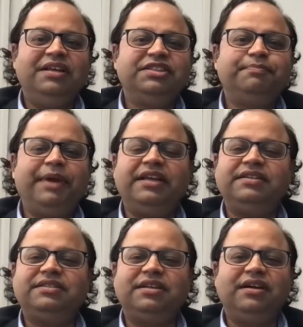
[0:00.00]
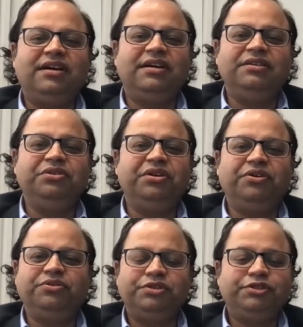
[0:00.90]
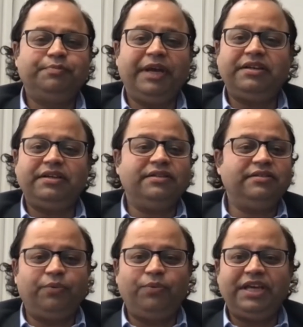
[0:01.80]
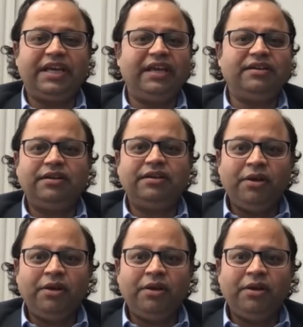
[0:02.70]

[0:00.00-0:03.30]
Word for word: spent, uh, you know, spent the weekend,